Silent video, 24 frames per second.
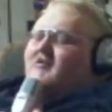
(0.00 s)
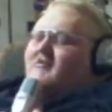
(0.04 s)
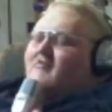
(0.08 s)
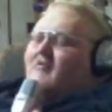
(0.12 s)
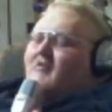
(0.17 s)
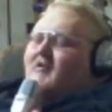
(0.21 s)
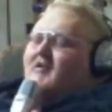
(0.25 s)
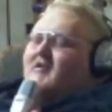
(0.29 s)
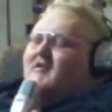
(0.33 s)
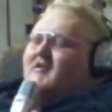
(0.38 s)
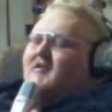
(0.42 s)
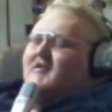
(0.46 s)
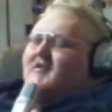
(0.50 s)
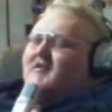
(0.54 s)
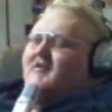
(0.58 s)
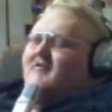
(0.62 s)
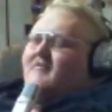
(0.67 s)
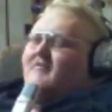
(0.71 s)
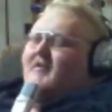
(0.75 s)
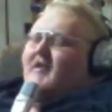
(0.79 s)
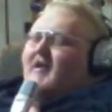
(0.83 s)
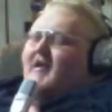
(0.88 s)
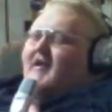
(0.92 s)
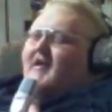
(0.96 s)
want a
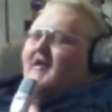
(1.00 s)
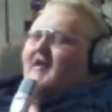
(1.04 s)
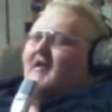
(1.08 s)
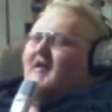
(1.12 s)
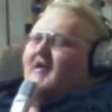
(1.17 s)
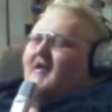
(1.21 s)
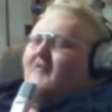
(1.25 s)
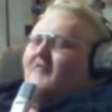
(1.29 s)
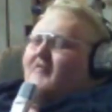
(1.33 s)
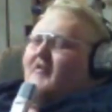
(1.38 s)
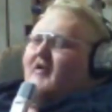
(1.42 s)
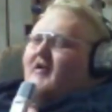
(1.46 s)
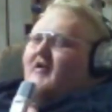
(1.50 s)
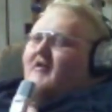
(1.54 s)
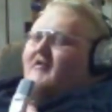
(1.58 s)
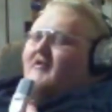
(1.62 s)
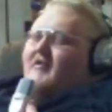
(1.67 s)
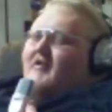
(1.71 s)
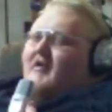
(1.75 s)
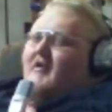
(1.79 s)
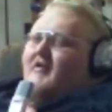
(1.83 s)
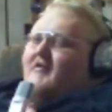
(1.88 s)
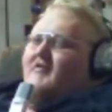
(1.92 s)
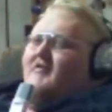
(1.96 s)
system that can compare to
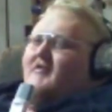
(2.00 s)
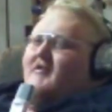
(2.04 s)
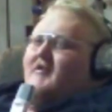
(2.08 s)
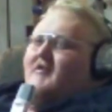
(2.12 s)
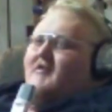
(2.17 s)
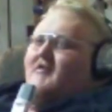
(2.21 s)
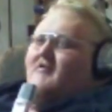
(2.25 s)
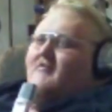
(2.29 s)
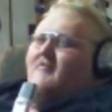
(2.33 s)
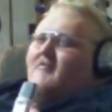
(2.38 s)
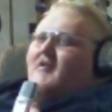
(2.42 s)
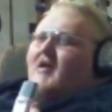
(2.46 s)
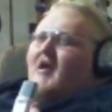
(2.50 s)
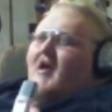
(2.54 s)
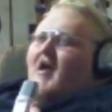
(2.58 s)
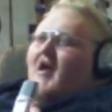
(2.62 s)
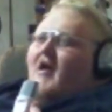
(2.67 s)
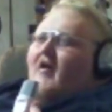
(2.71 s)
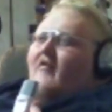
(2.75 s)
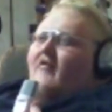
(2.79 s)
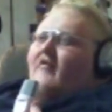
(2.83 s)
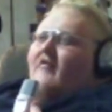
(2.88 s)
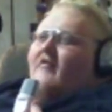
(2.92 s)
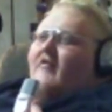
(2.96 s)
the other systems
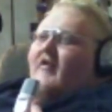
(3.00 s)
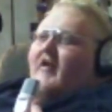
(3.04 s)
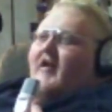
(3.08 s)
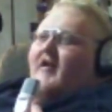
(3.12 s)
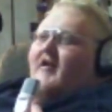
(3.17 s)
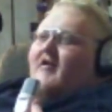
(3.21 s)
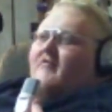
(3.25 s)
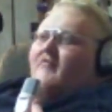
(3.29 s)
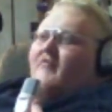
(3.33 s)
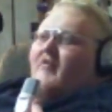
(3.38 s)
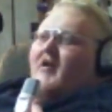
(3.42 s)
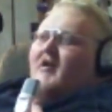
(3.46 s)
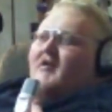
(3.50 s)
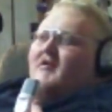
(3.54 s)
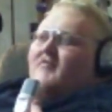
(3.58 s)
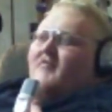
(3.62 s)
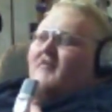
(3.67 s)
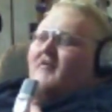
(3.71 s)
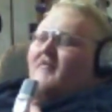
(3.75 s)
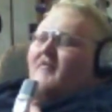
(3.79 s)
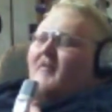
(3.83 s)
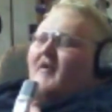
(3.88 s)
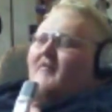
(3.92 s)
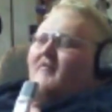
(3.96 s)
that could
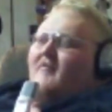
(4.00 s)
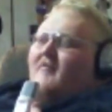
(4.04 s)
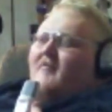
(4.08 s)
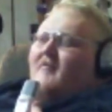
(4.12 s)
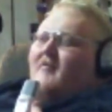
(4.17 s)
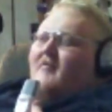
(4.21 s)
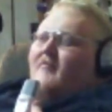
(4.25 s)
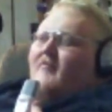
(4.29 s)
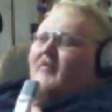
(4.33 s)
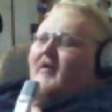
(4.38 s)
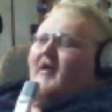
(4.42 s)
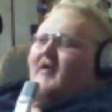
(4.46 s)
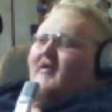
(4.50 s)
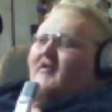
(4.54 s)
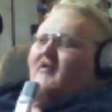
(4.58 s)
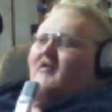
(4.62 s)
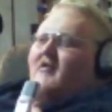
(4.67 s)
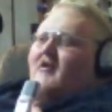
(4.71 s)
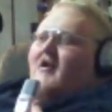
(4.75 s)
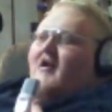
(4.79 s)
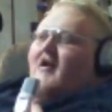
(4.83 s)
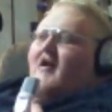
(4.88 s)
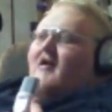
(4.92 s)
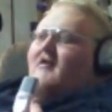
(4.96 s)
possibly maybe be better,
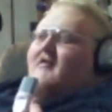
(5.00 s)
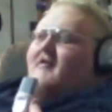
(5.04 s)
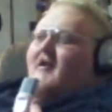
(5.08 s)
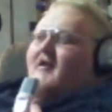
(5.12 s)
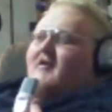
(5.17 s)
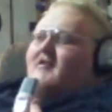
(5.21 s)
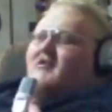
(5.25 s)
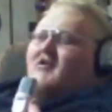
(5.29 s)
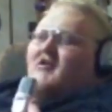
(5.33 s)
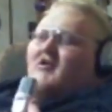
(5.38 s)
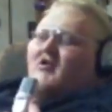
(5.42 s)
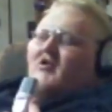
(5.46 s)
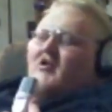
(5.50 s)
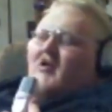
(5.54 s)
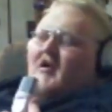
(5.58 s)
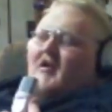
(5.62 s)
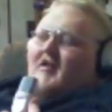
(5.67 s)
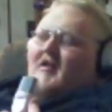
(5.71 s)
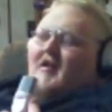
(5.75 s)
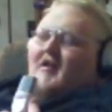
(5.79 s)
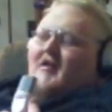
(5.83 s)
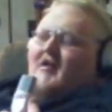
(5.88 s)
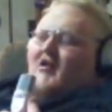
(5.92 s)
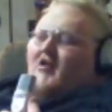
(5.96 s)
not just
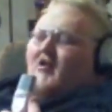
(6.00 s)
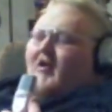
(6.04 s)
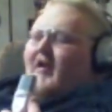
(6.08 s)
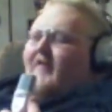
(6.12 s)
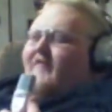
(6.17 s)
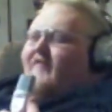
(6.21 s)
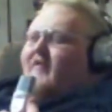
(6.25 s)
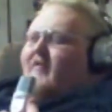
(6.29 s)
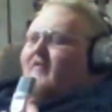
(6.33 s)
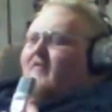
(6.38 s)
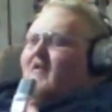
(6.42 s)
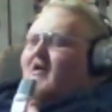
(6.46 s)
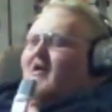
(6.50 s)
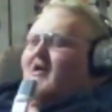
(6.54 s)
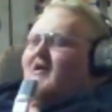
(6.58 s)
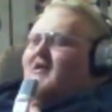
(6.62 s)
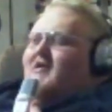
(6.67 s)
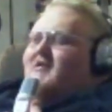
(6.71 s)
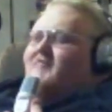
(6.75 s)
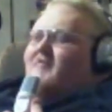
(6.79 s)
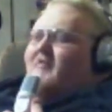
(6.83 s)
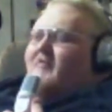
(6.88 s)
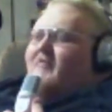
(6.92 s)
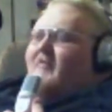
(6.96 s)
not graphic
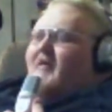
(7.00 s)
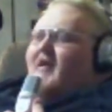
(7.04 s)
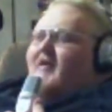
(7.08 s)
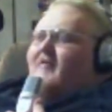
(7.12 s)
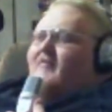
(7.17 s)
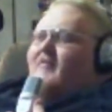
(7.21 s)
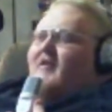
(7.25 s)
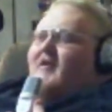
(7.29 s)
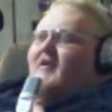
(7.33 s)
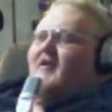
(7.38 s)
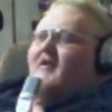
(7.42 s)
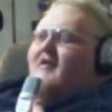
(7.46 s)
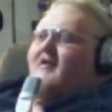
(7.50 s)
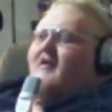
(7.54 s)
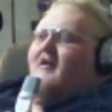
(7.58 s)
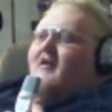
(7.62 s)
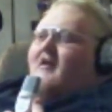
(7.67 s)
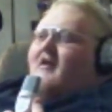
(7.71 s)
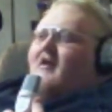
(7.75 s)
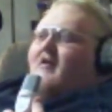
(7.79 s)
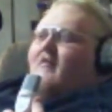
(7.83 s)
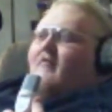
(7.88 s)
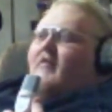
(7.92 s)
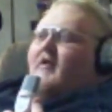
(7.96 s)
wise, but maybe
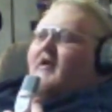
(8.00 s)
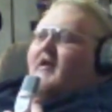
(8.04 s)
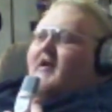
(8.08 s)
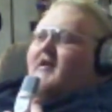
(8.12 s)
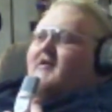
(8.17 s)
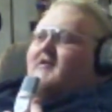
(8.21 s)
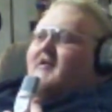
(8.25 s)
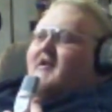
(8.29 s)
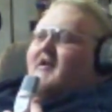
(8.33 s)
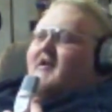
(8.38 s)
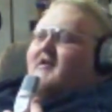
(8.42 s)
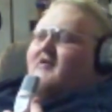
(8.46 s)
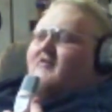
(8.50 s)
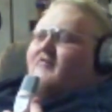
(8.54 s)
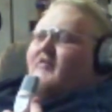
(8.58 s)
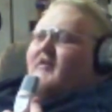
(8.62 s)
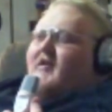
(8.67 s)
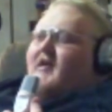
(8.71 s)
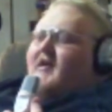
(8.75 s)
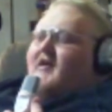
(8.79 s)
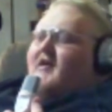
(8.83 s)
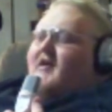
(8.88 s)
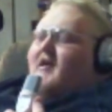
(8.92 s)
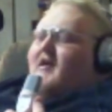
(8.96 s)
because it could
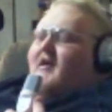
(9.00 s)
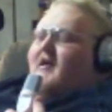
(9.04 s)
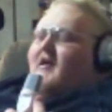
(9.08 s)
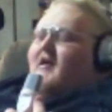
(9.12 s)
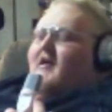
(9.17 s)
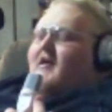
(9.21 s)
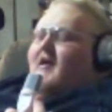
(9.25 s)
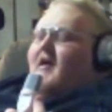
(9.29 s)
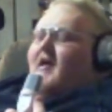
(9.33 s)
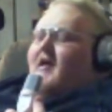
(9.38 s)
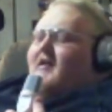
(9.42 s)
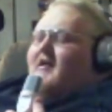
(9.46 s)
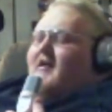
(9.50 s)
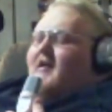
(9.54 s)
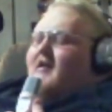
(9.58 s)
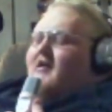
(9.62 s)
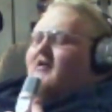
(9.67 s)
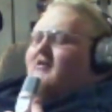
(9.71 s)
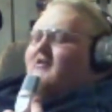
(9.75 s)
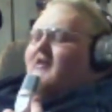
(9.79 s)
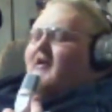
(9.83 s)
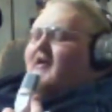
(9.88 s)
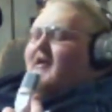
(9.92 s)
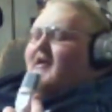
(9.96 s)
be in
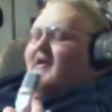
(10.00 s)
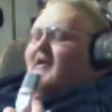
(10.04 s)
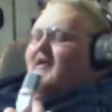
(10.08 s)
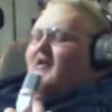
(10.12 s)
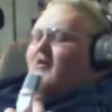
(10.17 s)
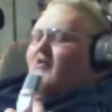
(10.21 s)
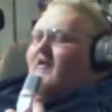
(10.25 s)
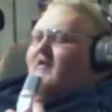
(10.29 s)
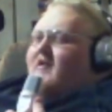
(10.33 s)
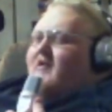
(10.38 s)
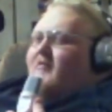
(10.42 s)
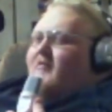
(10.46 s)
handheld. Like I don't have to